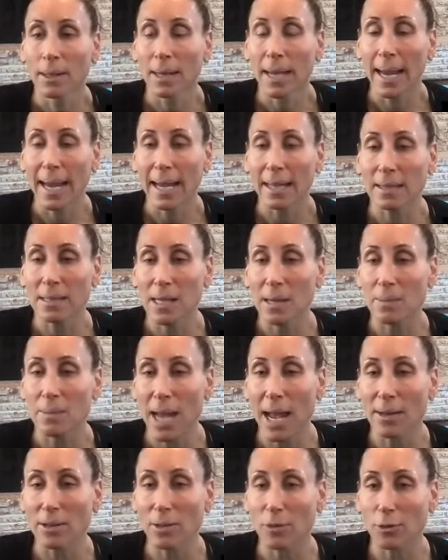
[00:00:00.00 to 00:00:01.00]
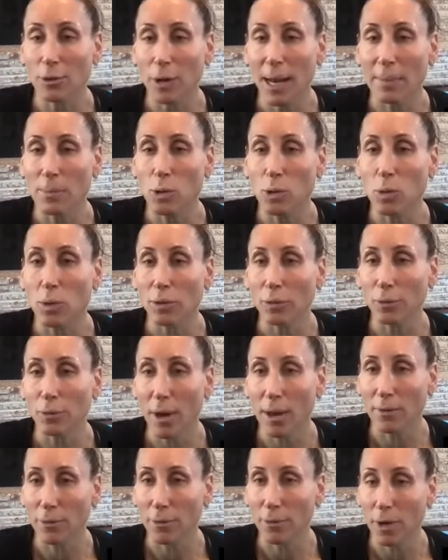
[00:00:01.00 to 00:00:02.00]
Hands come down to frame your
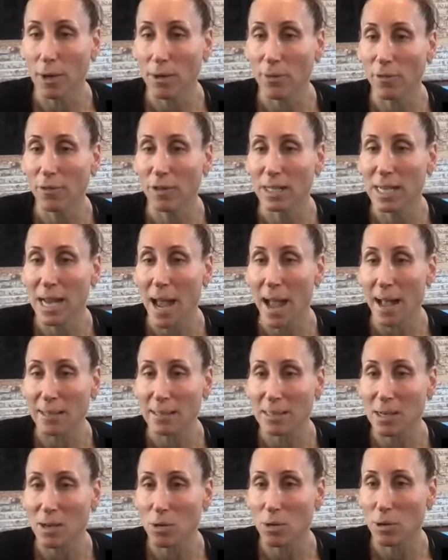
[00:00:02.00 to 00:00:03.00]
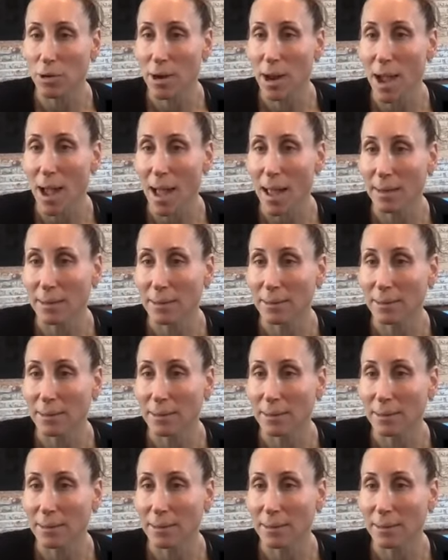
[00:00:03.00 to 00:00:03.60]
front foot, vinyasa or not.